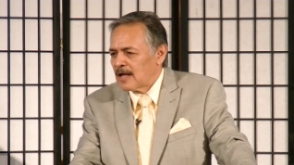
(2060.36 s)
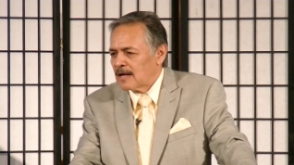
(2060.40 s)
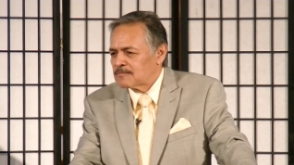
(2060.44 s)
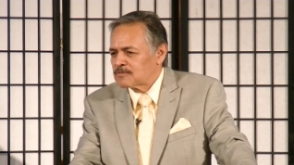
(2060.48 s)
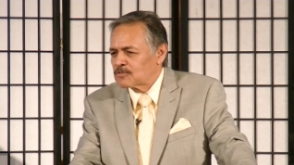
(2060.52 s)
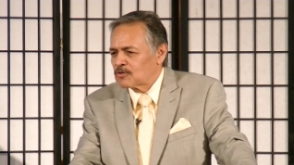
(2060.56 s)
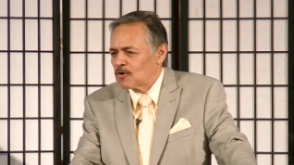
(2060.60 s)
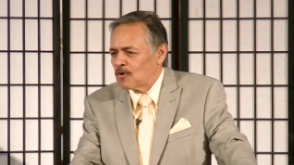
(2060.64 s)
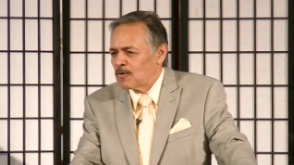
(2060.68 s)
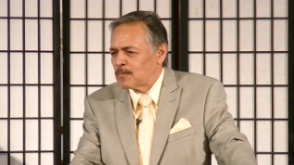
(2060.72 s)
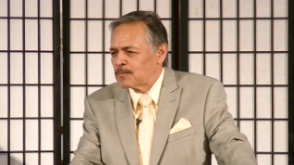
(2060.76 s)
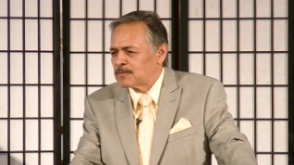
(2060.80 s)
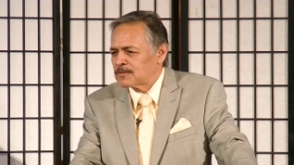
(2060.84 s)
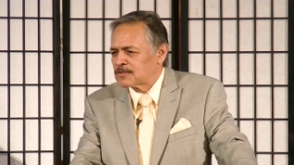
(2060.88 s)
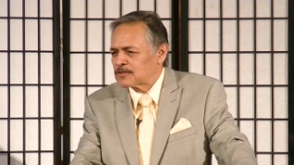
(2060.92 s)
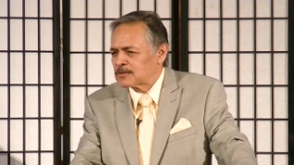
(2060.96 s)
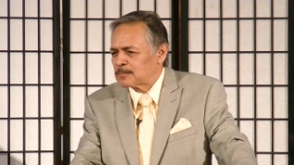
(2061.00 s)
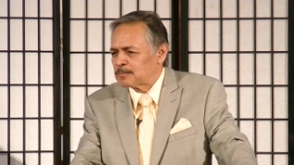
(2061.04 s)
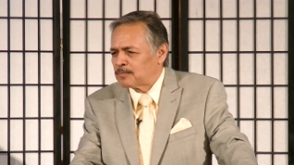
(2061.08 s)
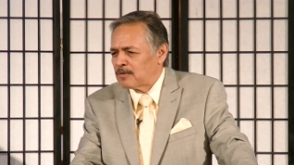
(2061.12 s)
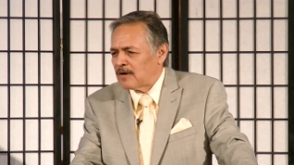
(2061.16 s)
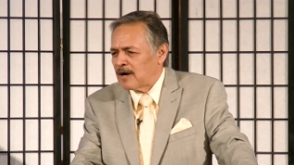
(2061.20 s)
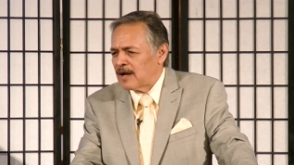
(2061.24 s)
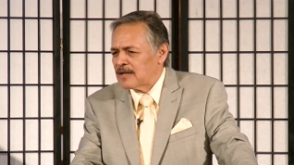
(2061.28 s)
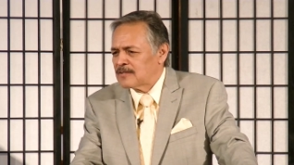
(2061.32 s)
so
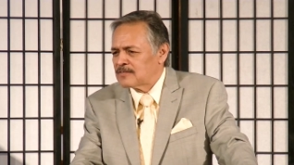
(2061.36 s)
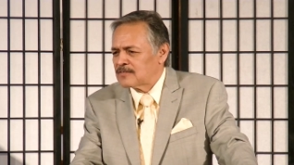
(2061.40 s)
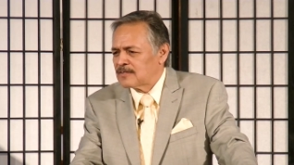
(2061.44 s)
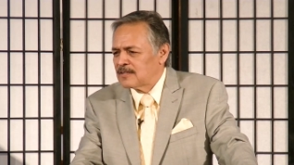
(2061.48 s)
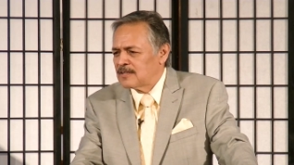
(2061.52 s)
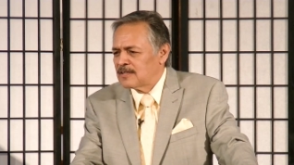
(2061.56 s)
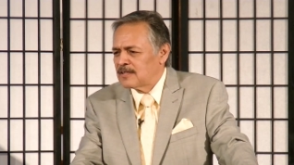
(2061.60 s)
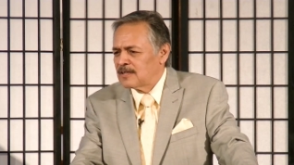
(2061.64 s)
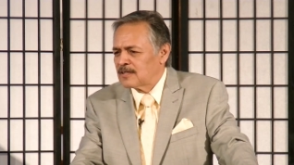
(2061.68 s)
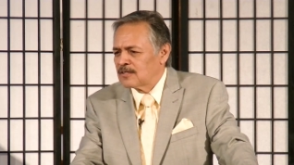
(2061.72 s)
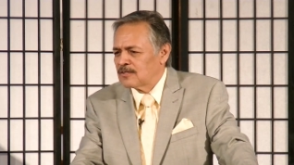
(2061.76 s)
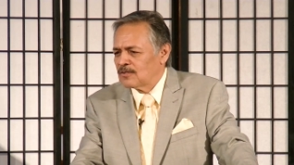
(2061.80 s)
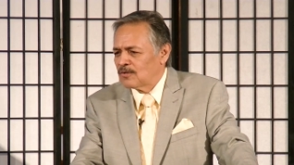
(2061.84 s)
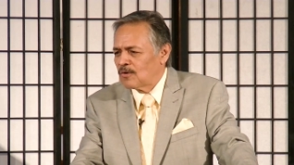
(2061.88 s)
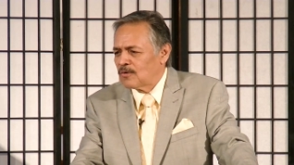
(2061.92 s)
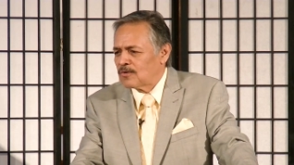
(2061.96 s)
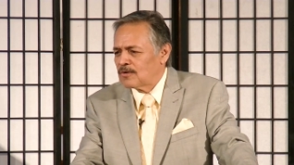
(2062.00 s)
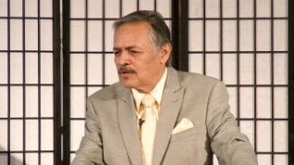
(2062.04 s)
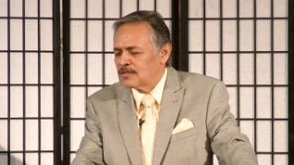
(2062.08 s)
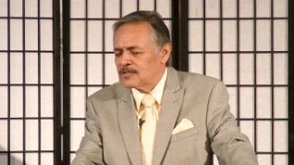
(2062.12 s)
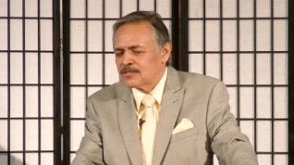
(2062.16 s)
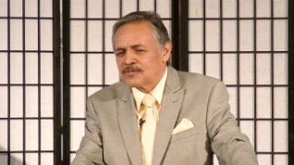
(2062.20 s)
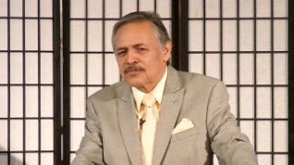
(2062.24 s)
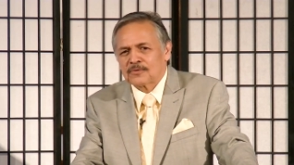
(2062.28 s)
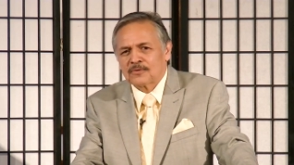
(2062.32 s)
surprised that he
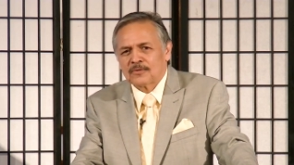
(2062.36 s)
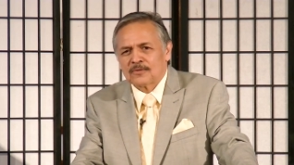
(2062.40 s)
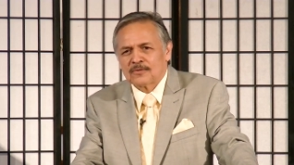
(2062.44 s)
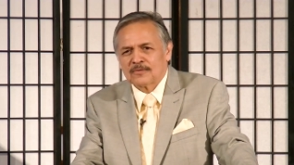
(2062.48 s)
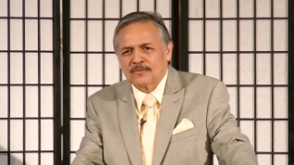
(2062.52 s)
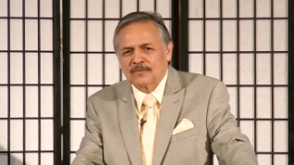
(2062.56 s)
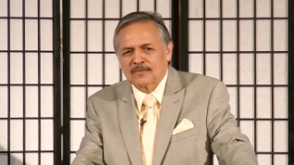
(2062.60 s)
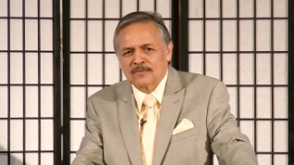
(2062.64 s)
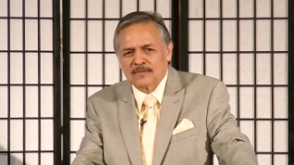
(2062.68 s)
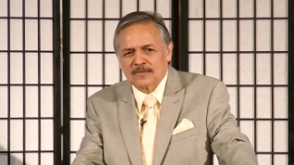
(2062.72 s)
ignored Israel.